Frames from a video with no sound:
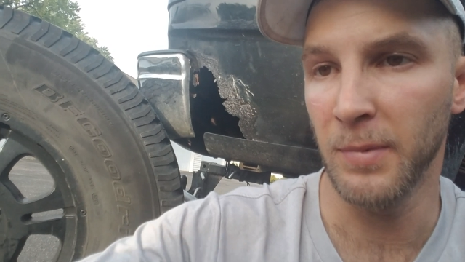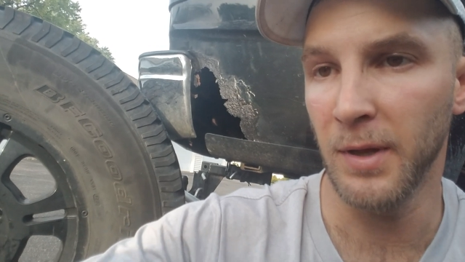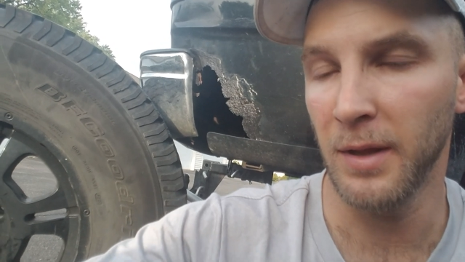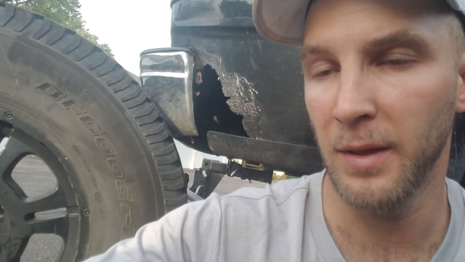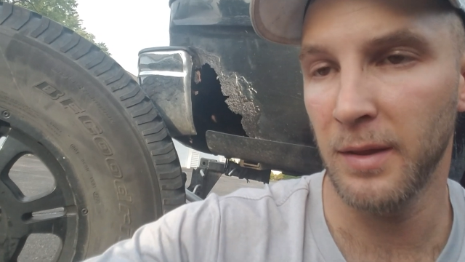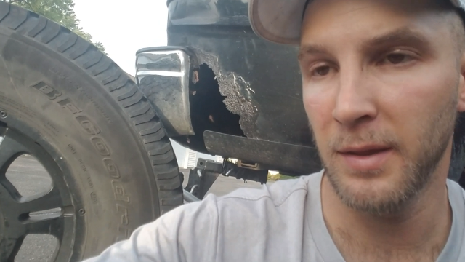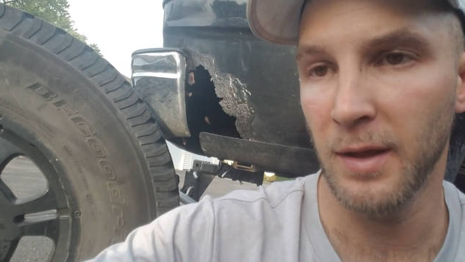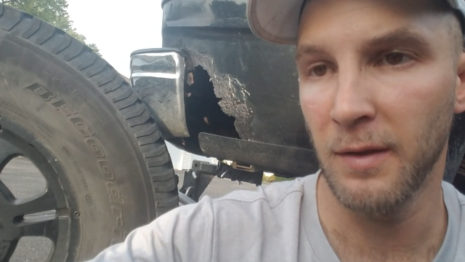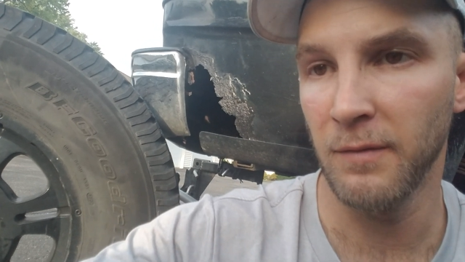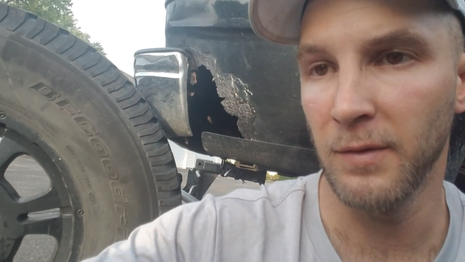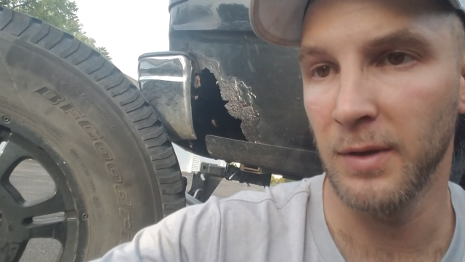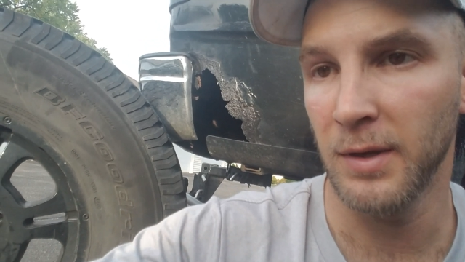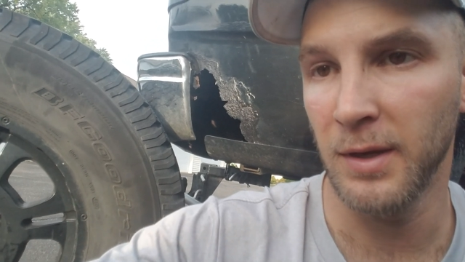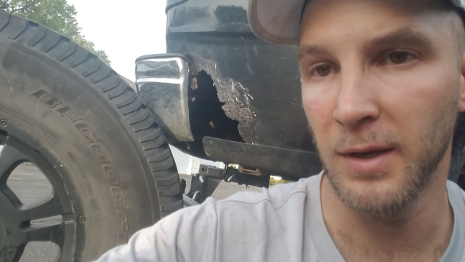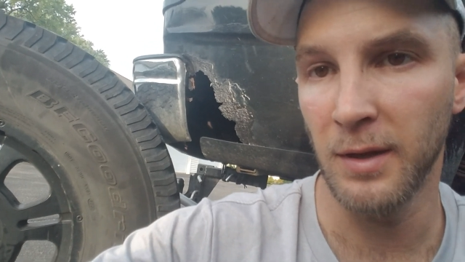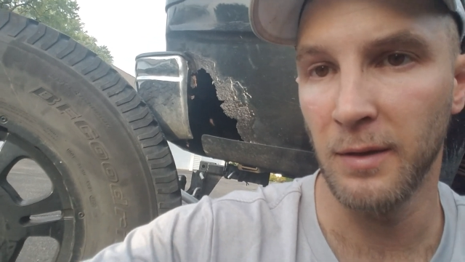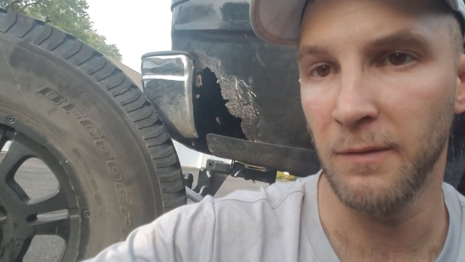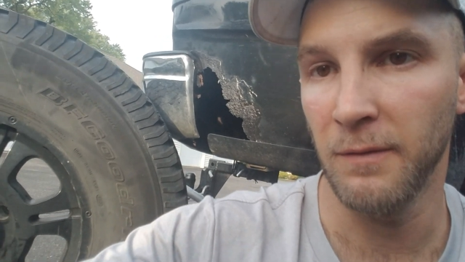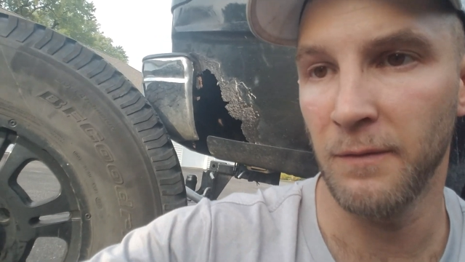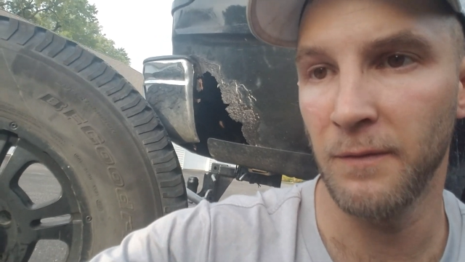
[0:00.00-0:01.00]
by
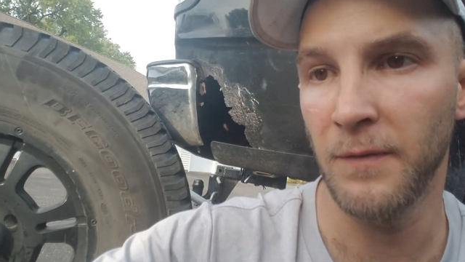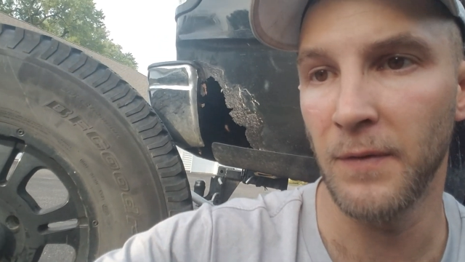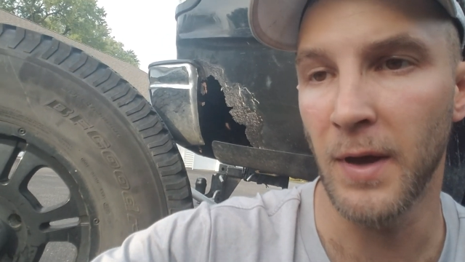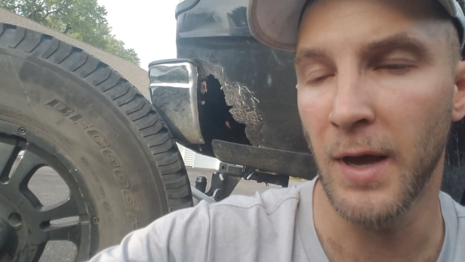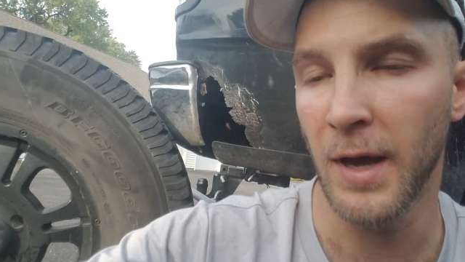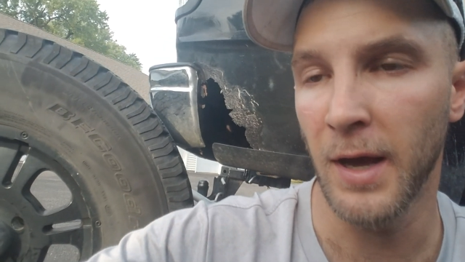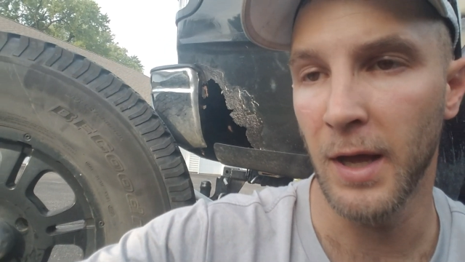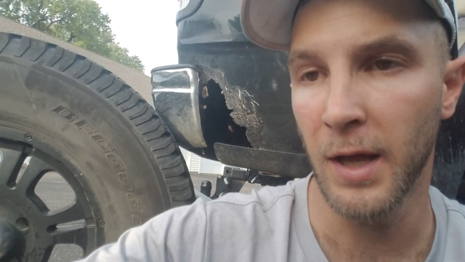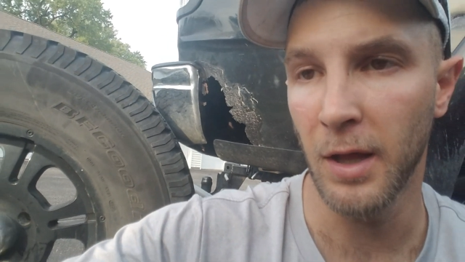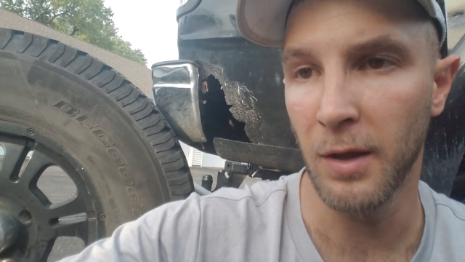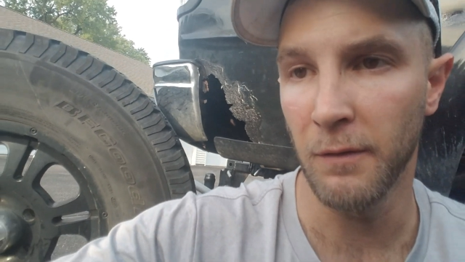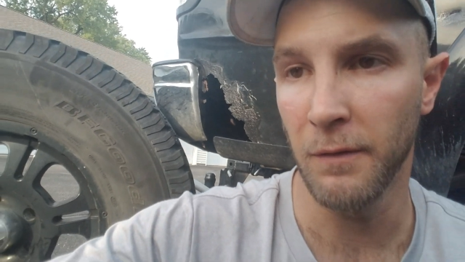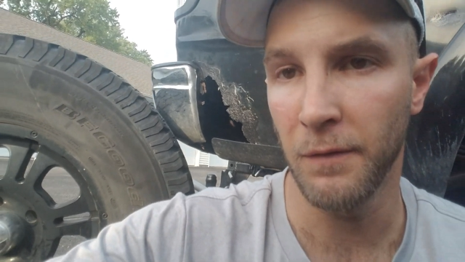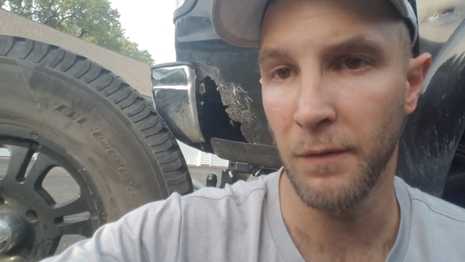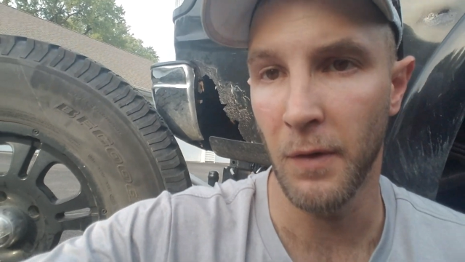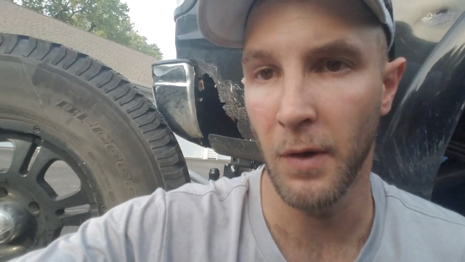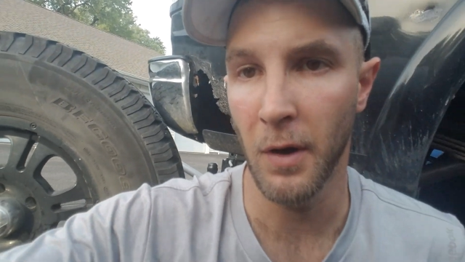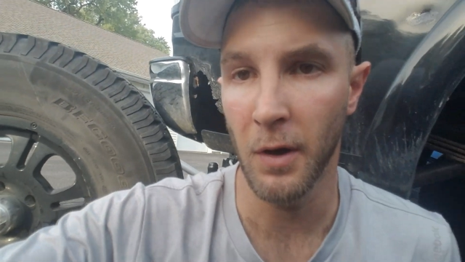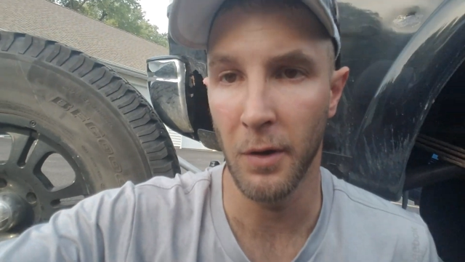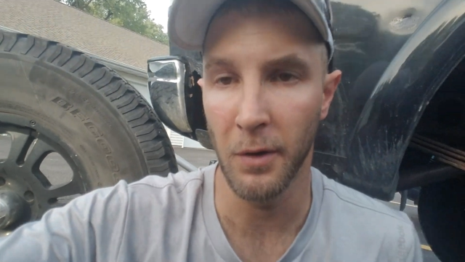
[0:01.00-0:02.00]
75
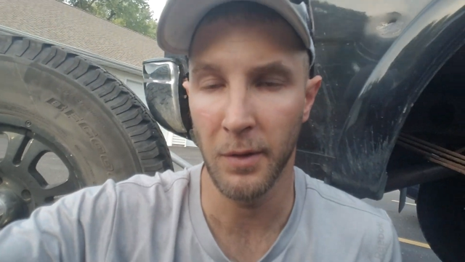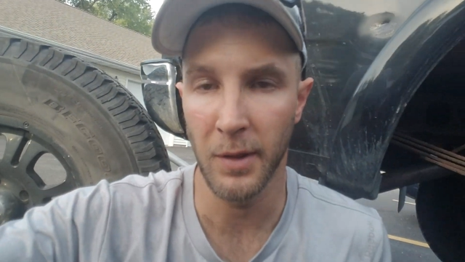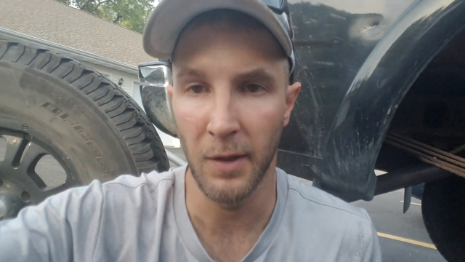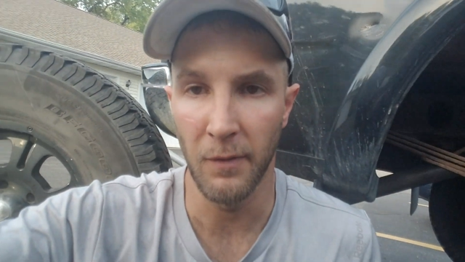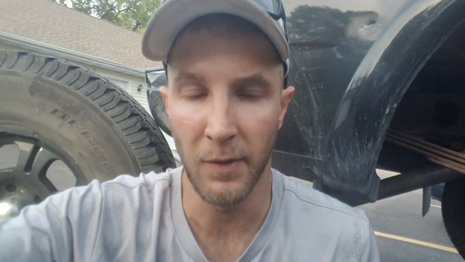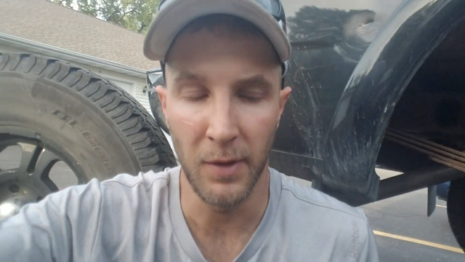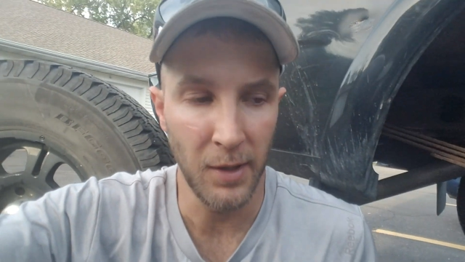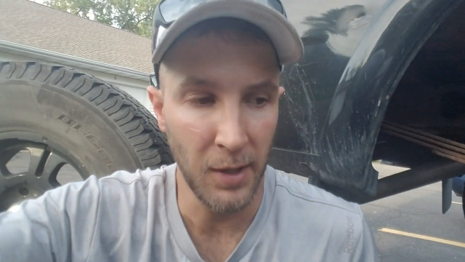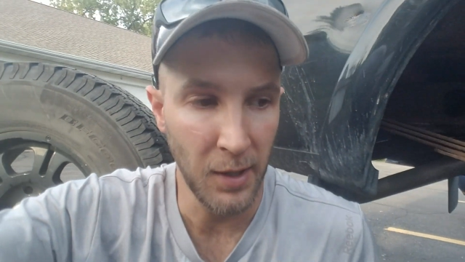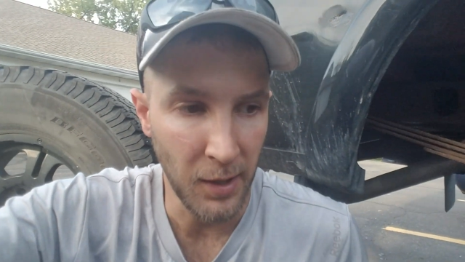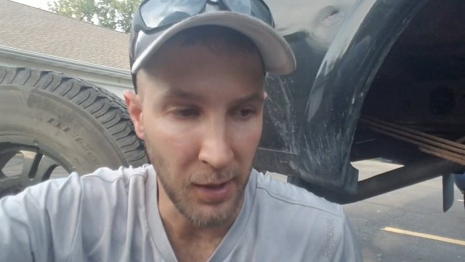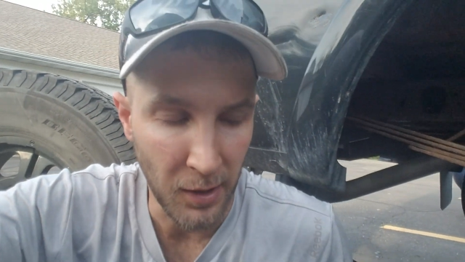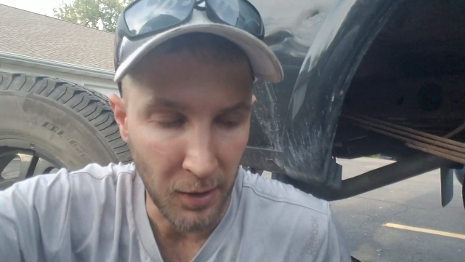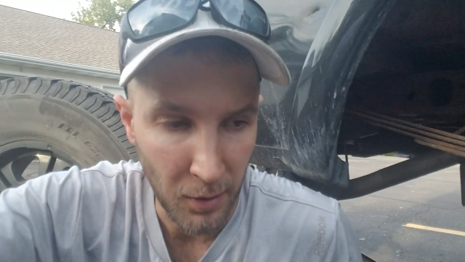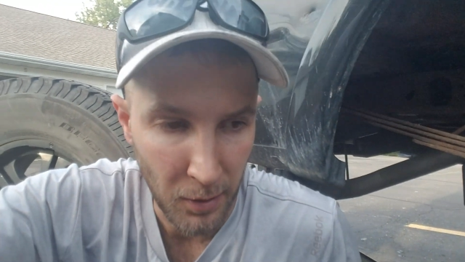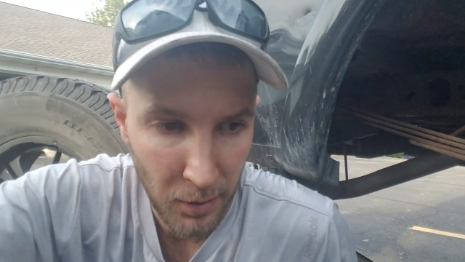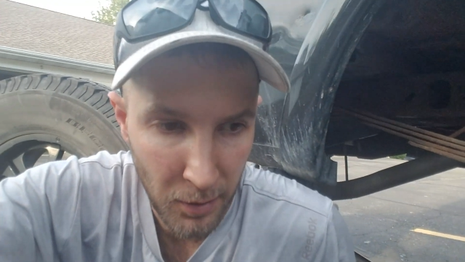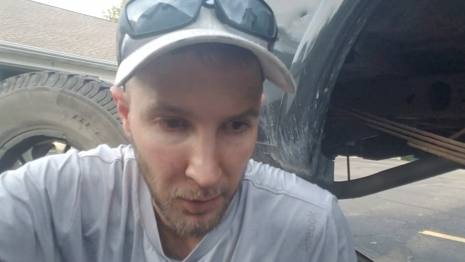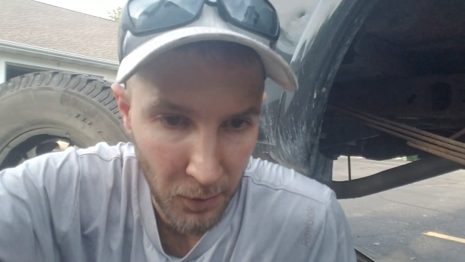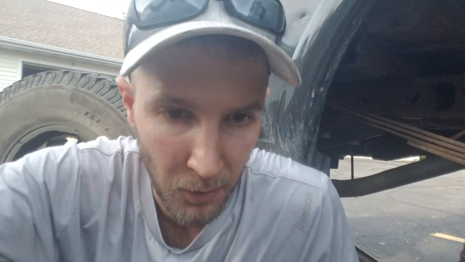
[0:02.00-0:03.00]

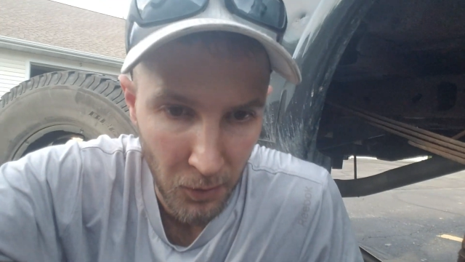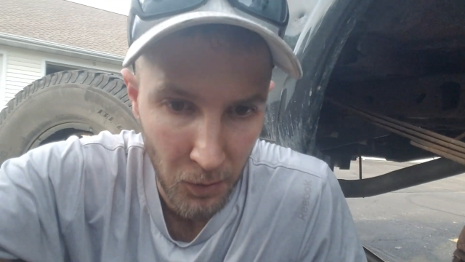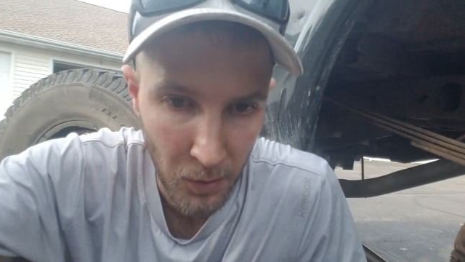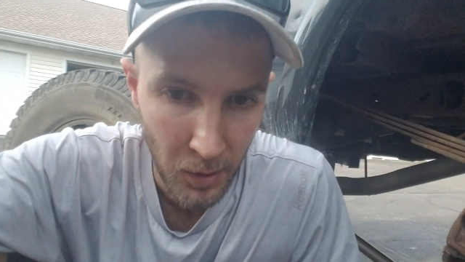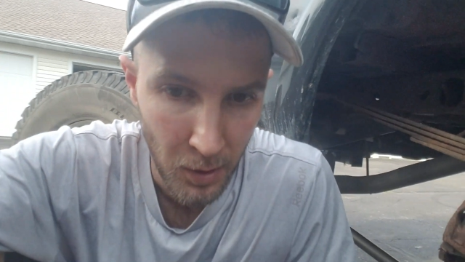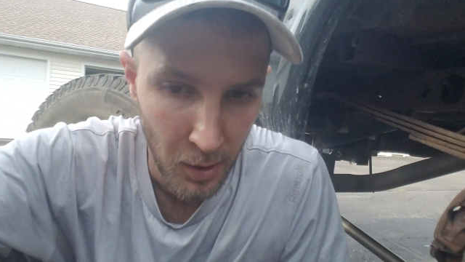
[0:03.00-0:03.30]
R17. So